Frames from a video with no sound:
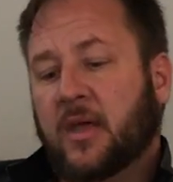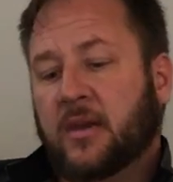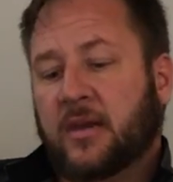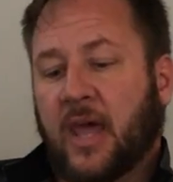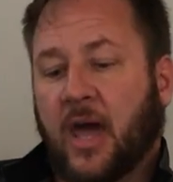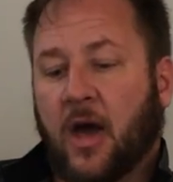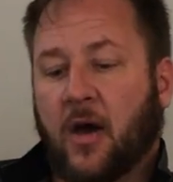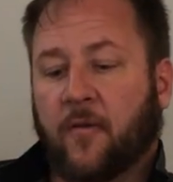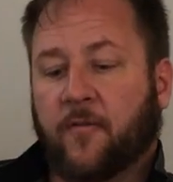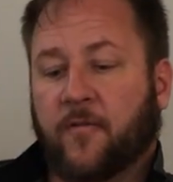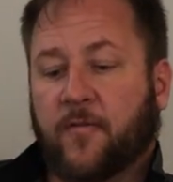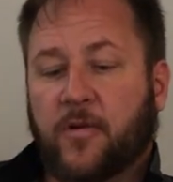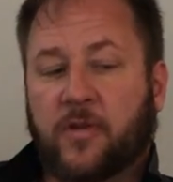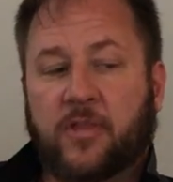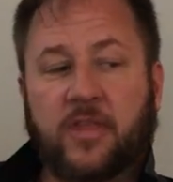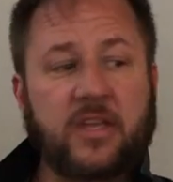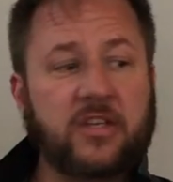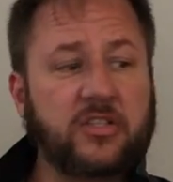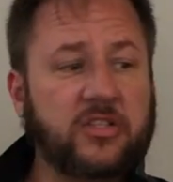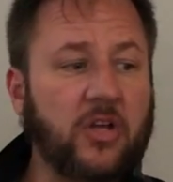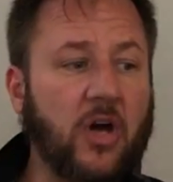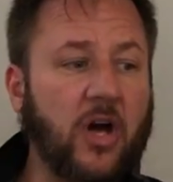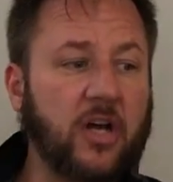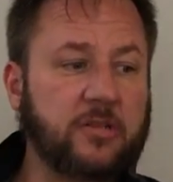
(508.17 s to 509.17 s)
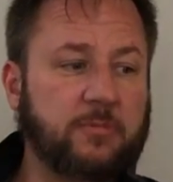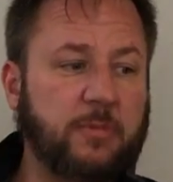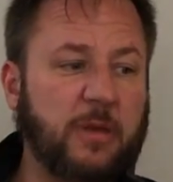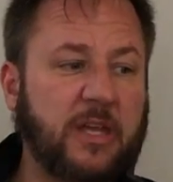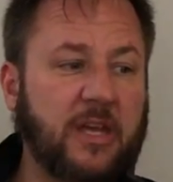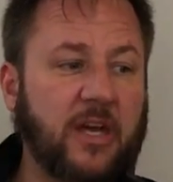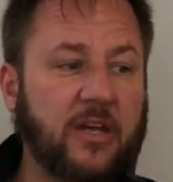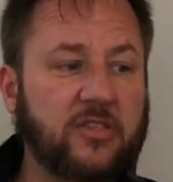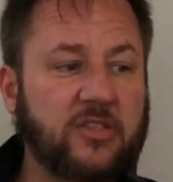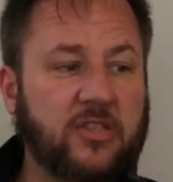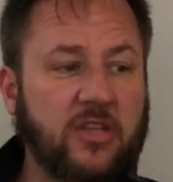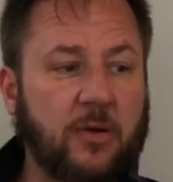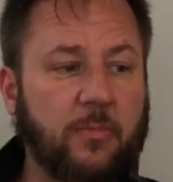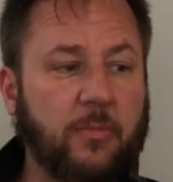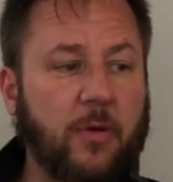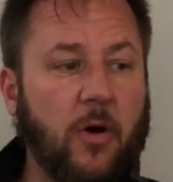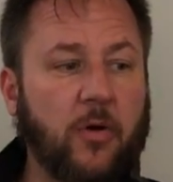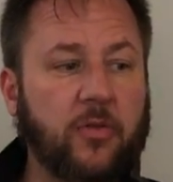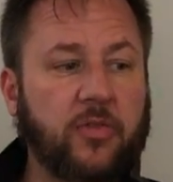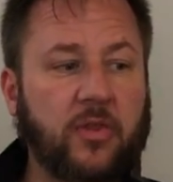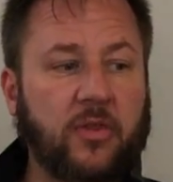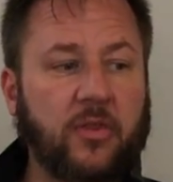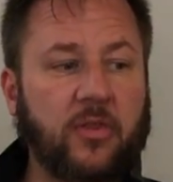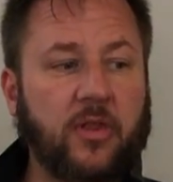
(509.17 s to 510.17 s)
Now, for these dogs, because they're
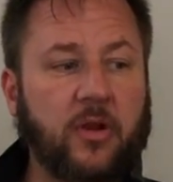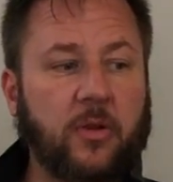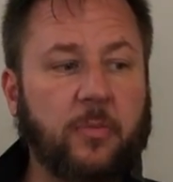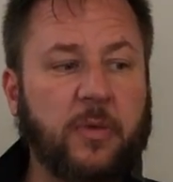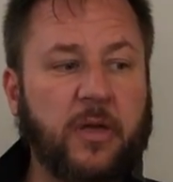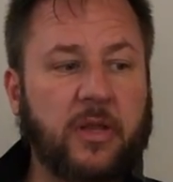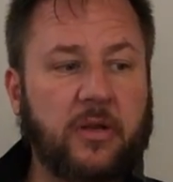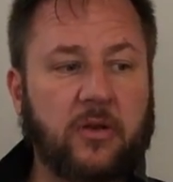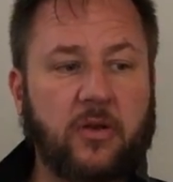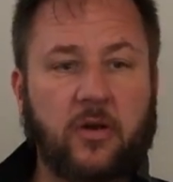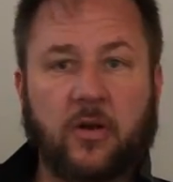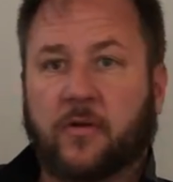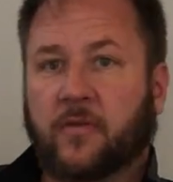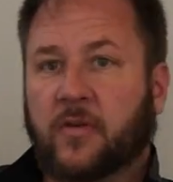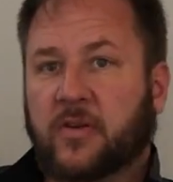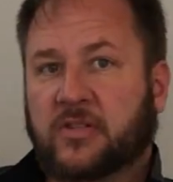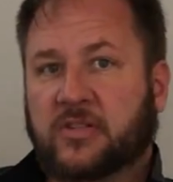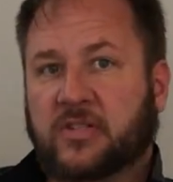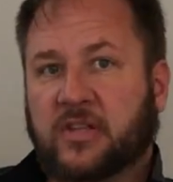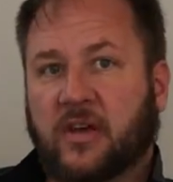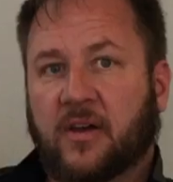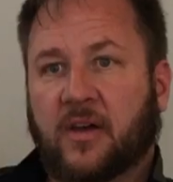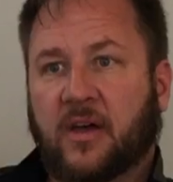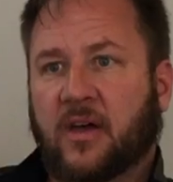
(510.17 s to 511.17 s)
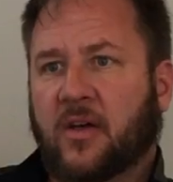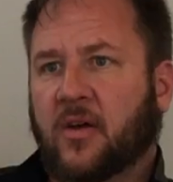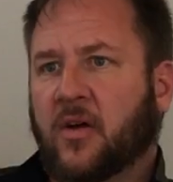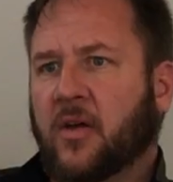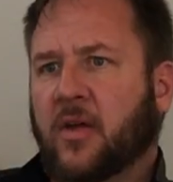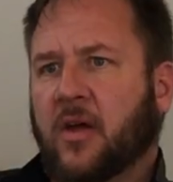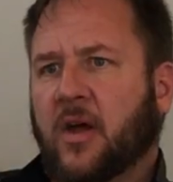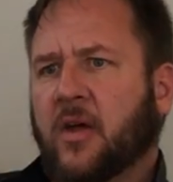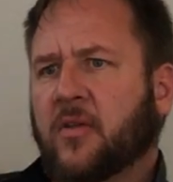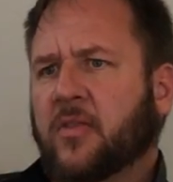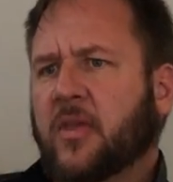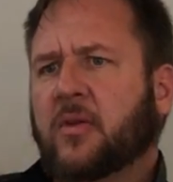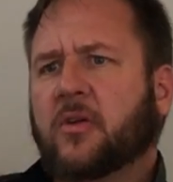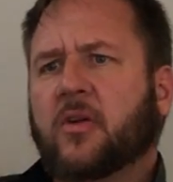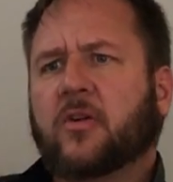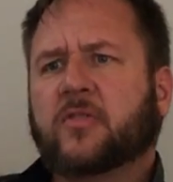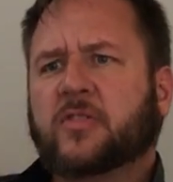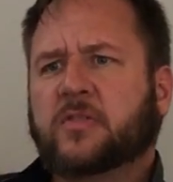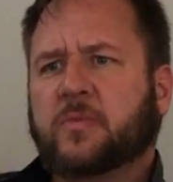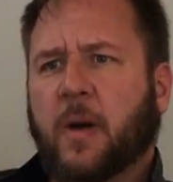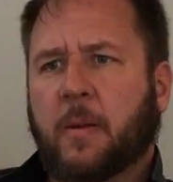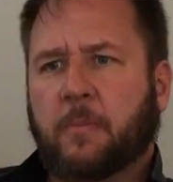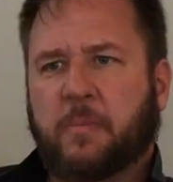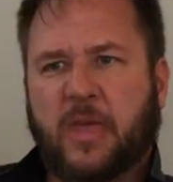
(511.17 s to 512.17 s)
both a little bit nervous, uh, are they
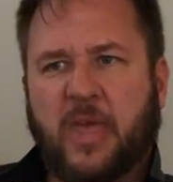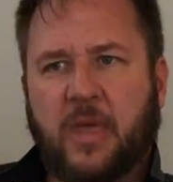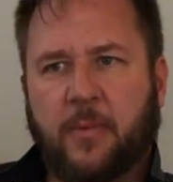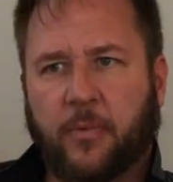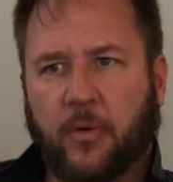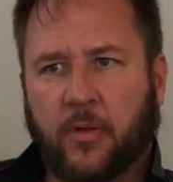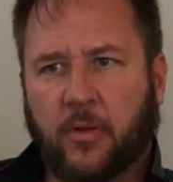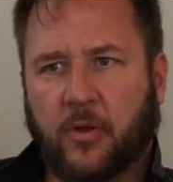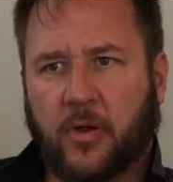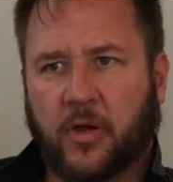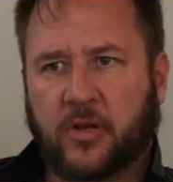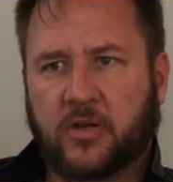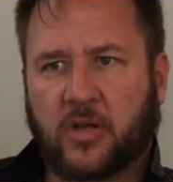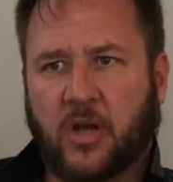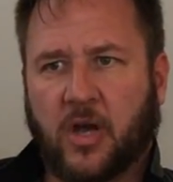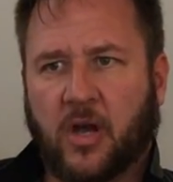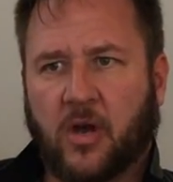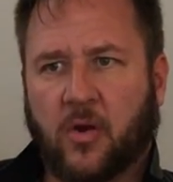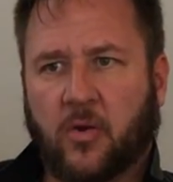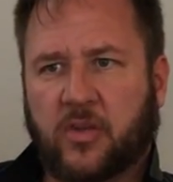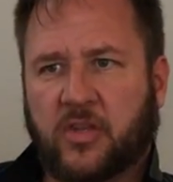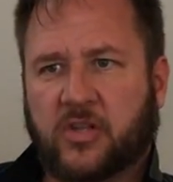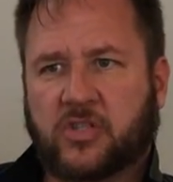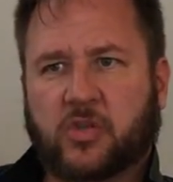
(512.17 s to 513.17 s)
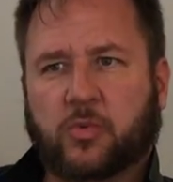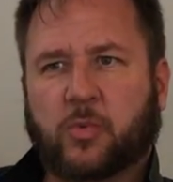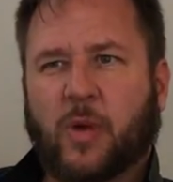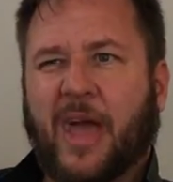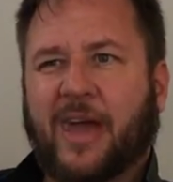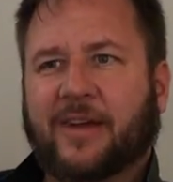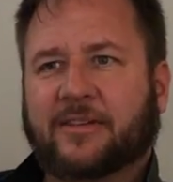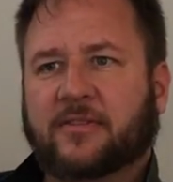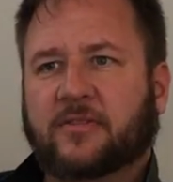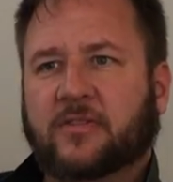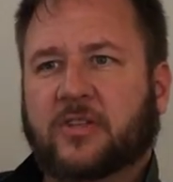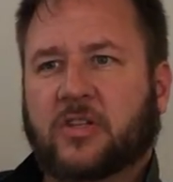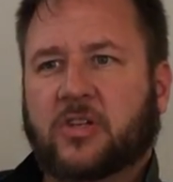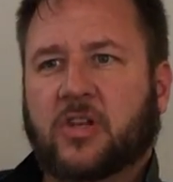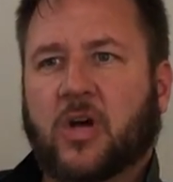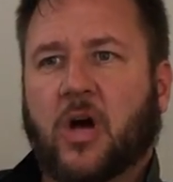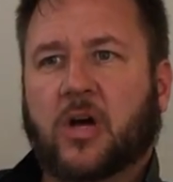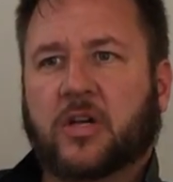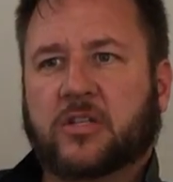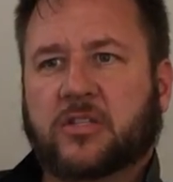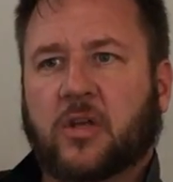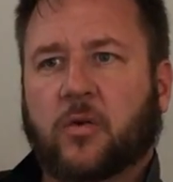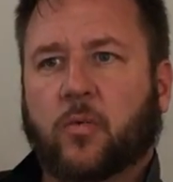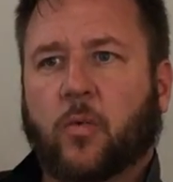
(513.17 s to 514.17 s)
nervous about people on dog, or they're just reactive to
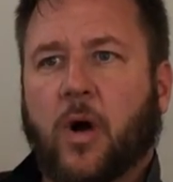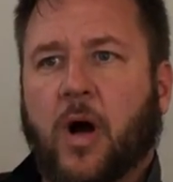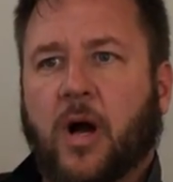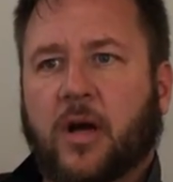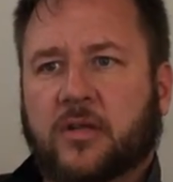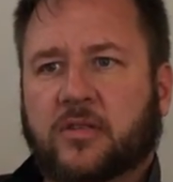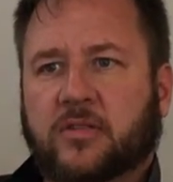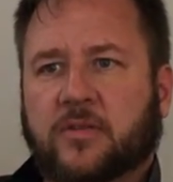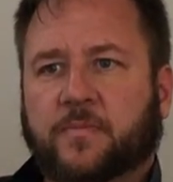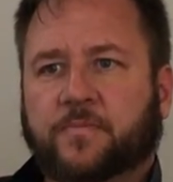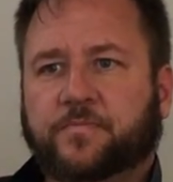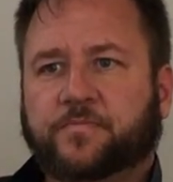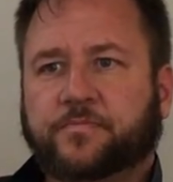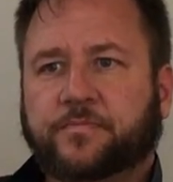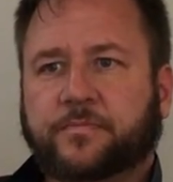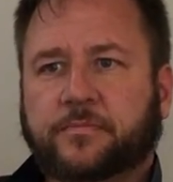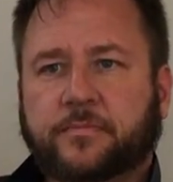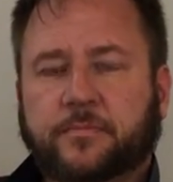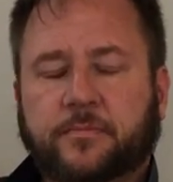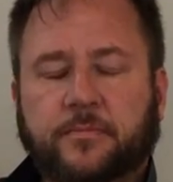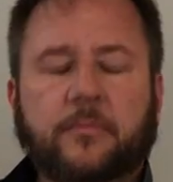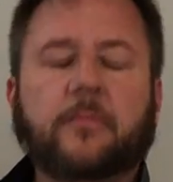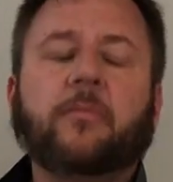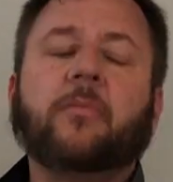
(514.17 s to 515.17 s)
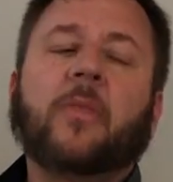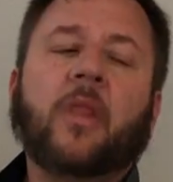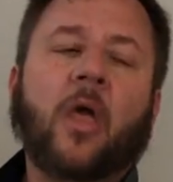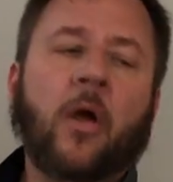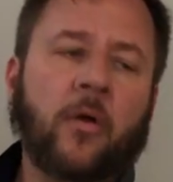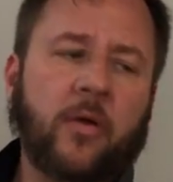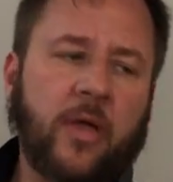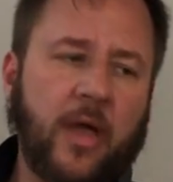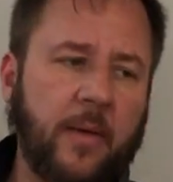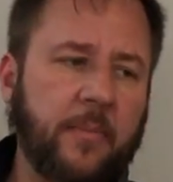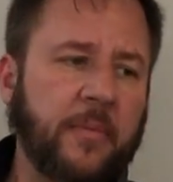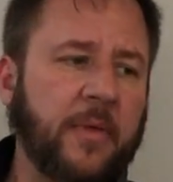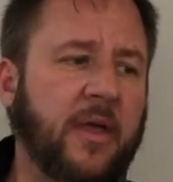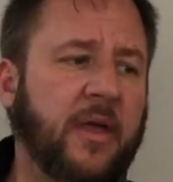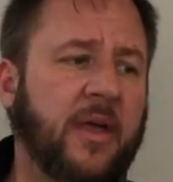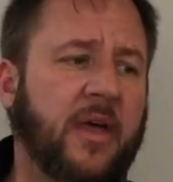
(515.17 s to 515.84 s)
dogs? dogs? Reactive to dogs. Okay.